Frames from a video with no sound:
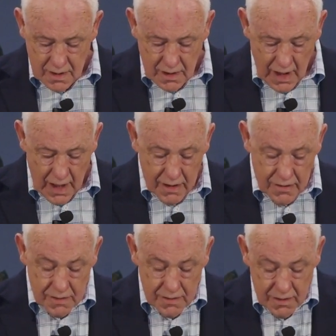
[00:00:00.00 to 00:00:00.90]

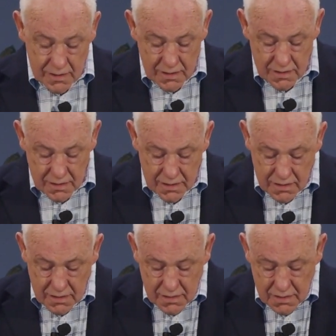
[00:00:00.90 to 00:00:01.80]
And
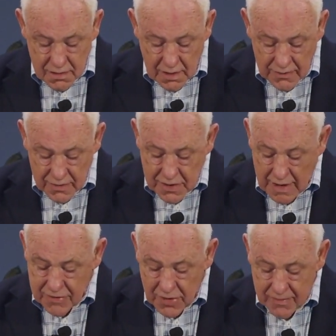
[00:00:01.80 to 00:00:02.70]
at the
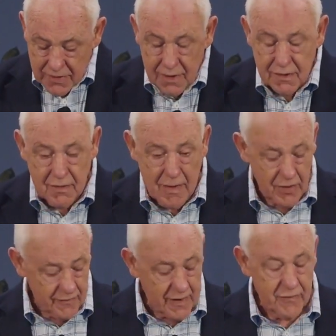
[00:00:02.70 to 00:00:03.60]
same time,
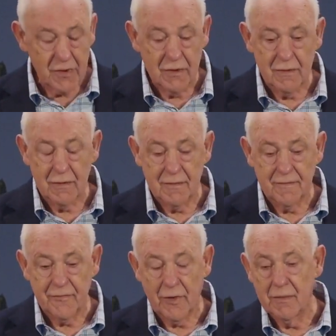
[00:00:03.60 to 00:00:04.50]
remember, I've given you
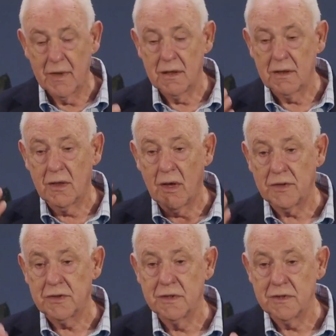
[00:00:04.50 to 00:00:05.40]
from in
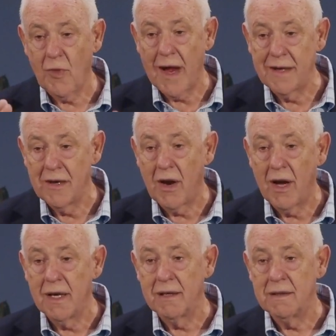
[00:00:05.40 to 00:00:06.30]
Colossians
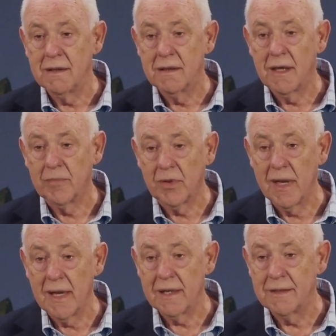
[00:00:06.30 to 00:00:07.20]
1:9 a
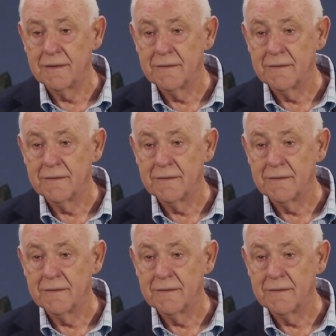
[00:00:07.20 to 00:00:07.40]
prayer.